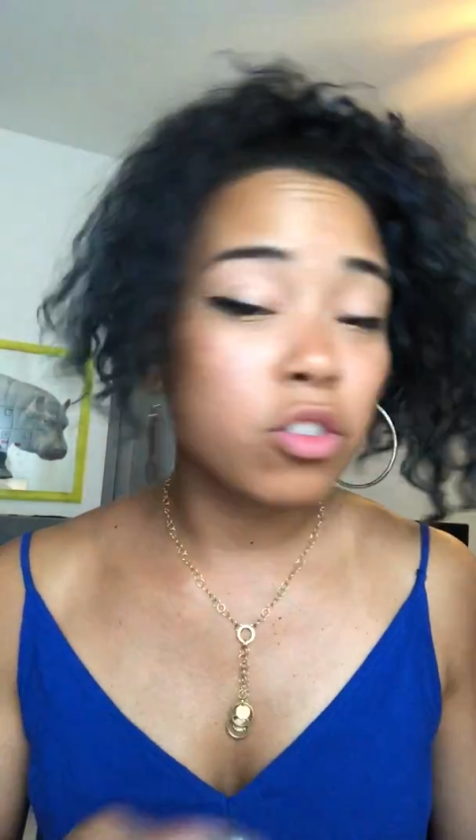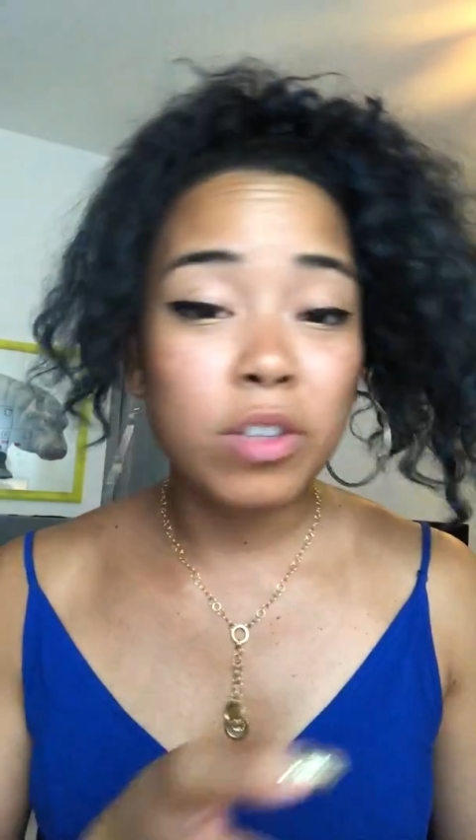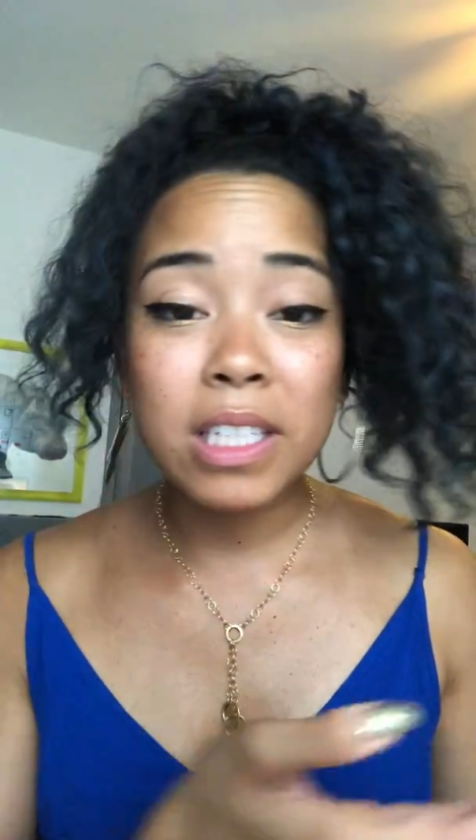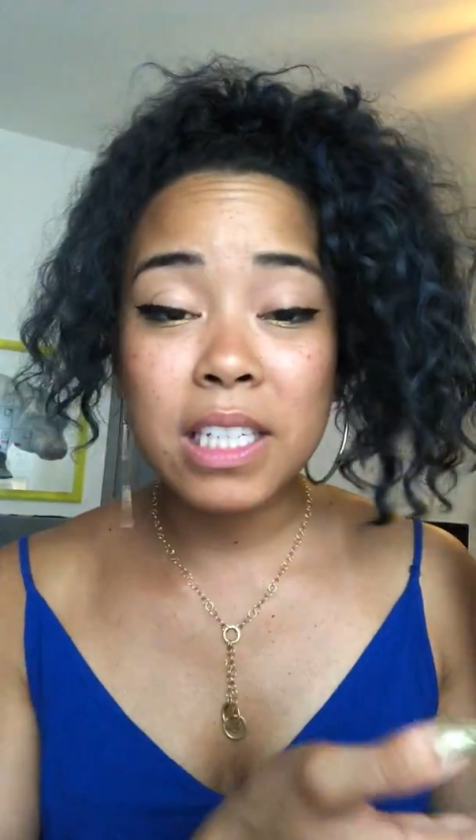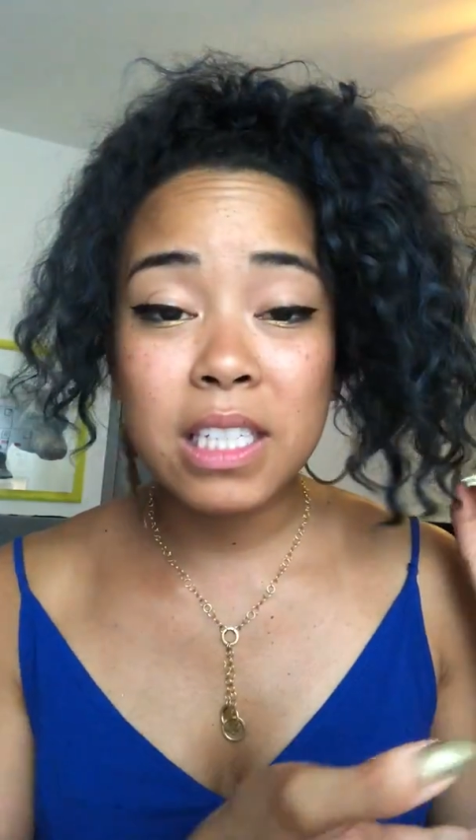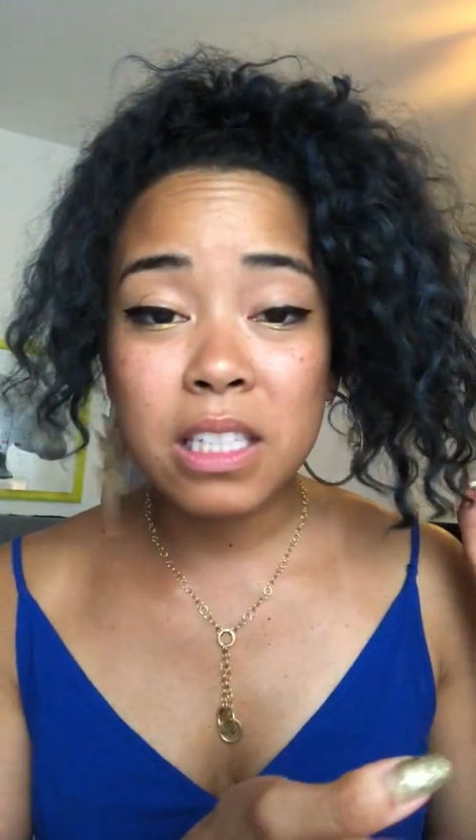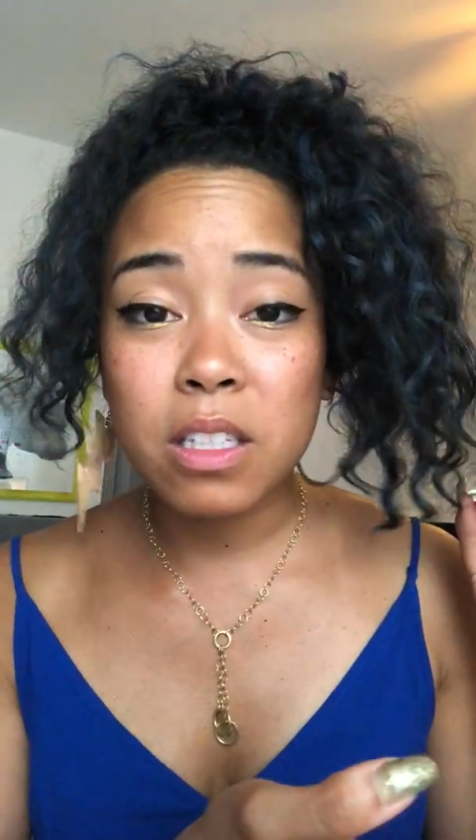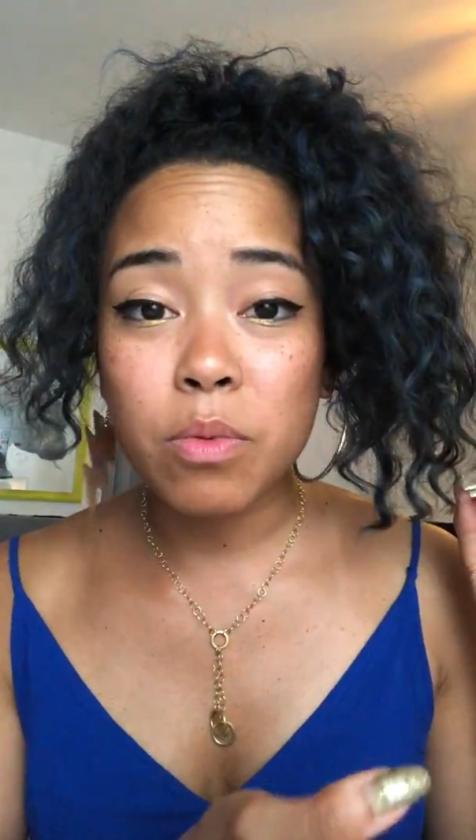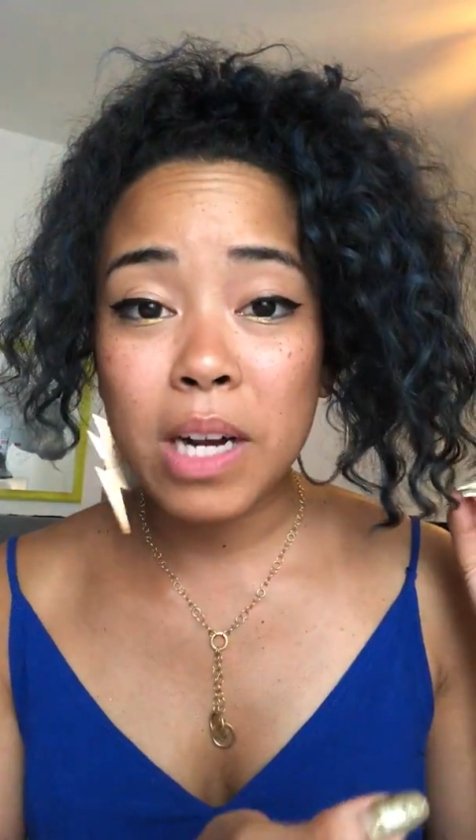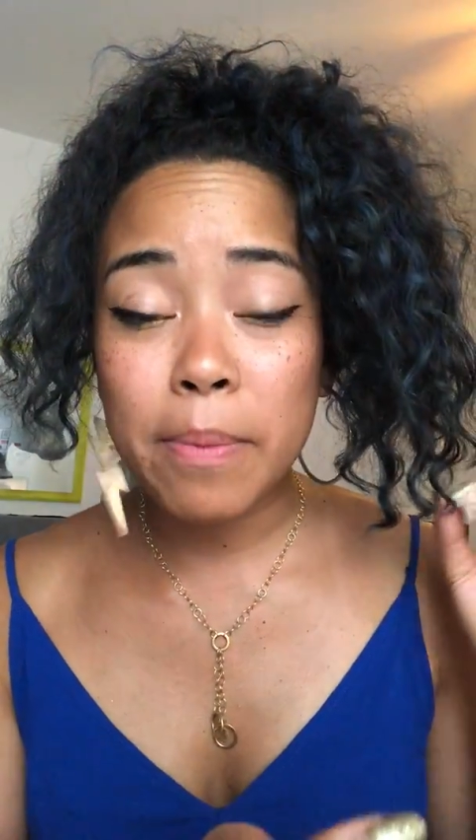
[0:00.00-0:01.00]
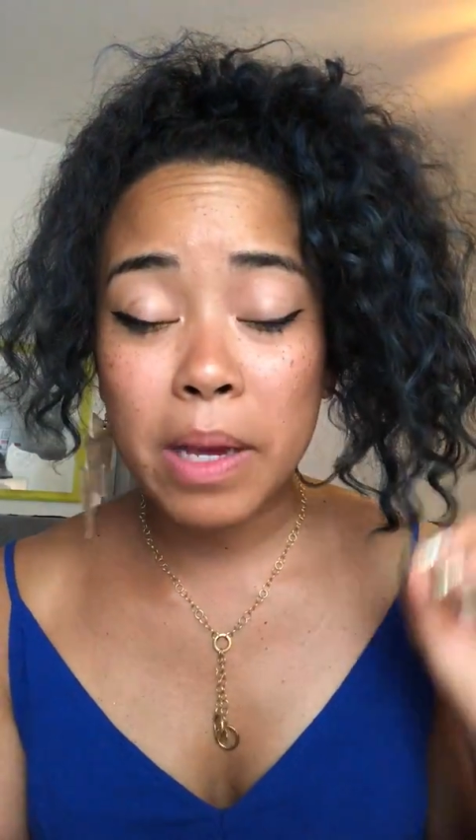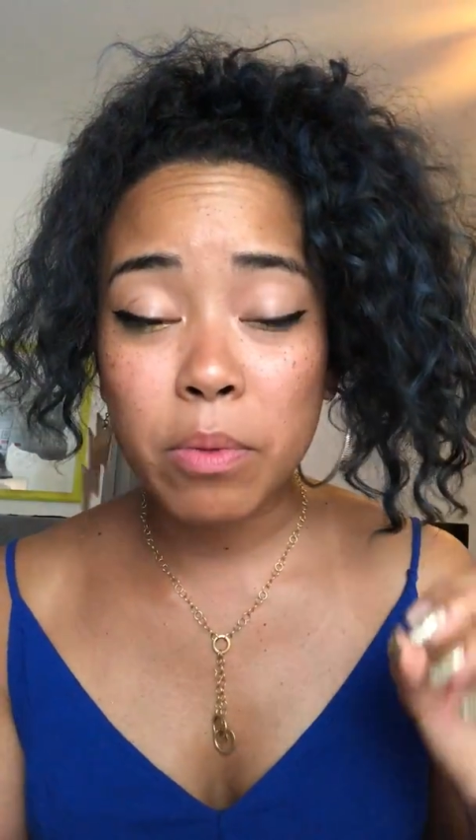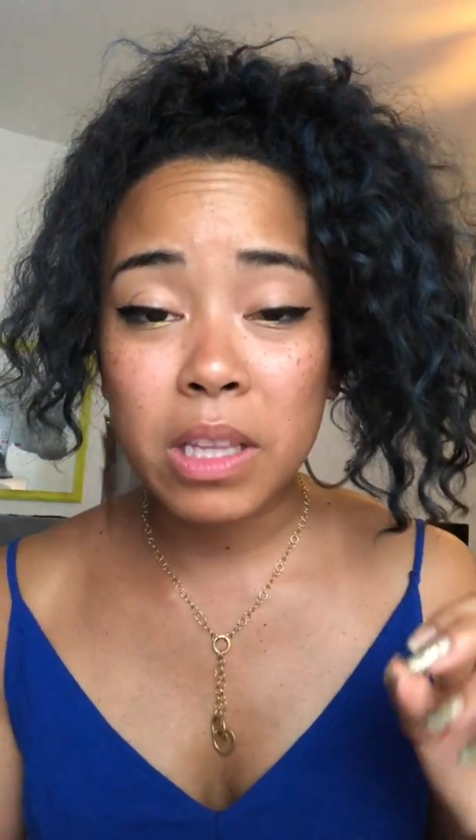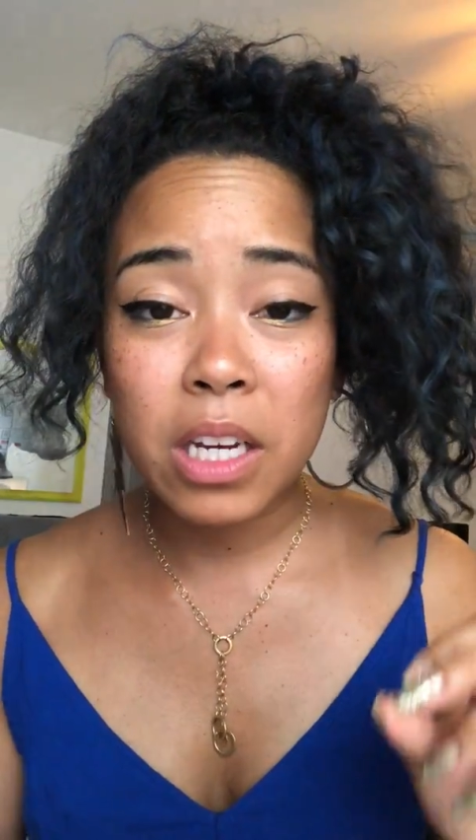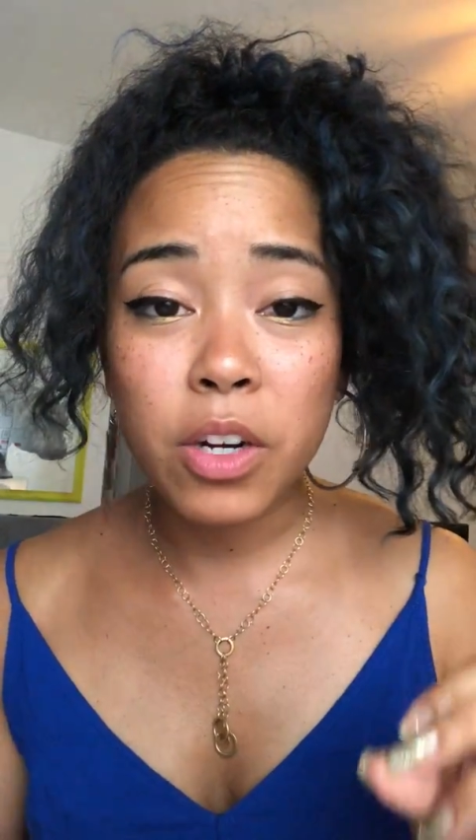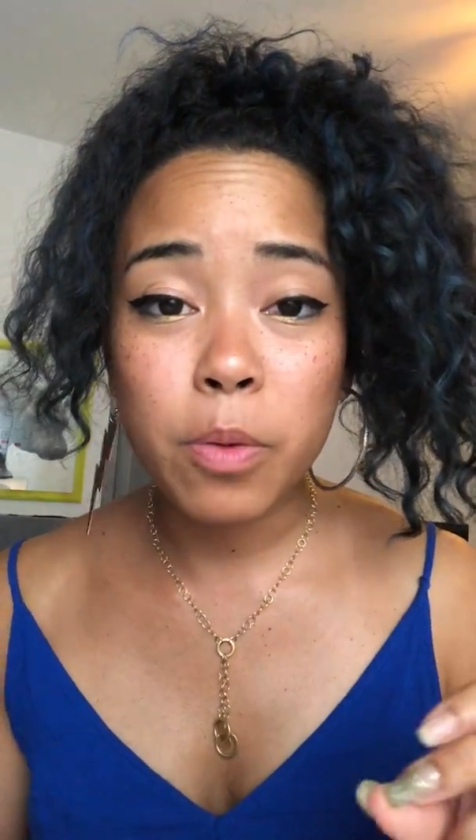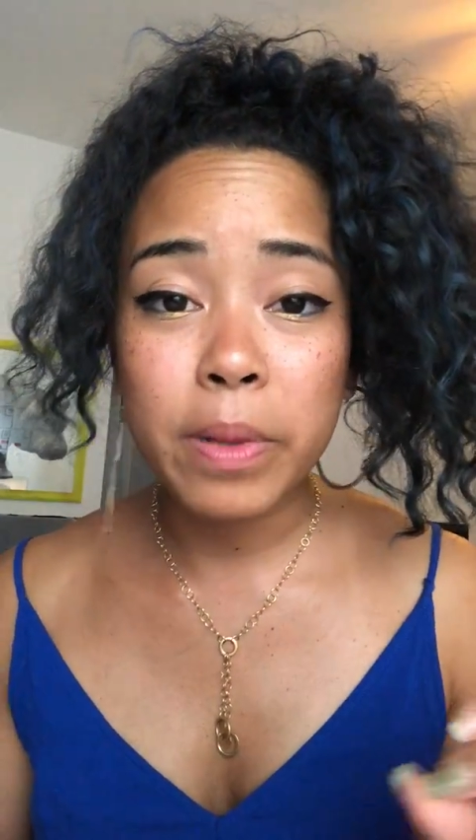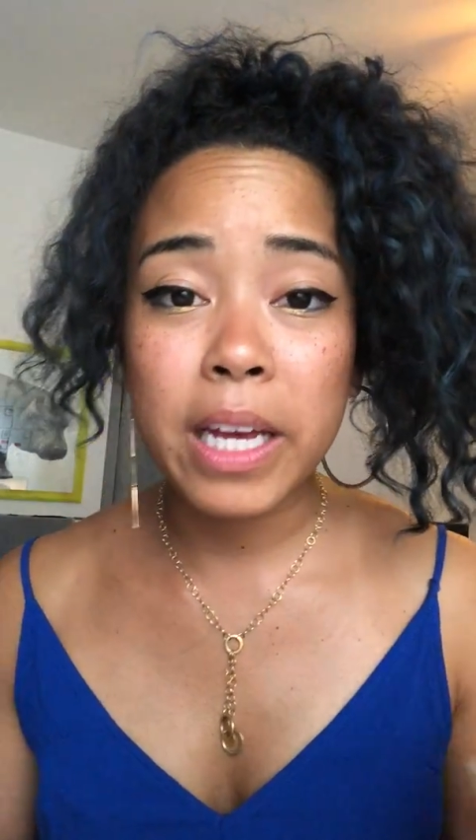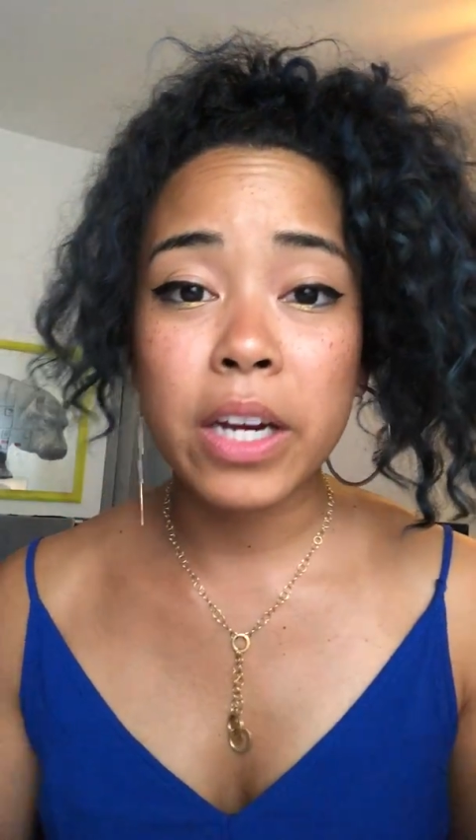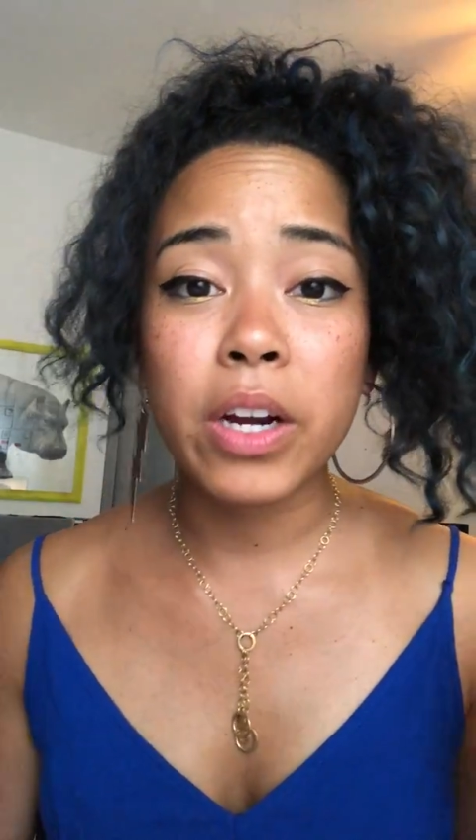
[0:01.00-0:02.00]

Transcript: translates into what I made with the Hero Planner.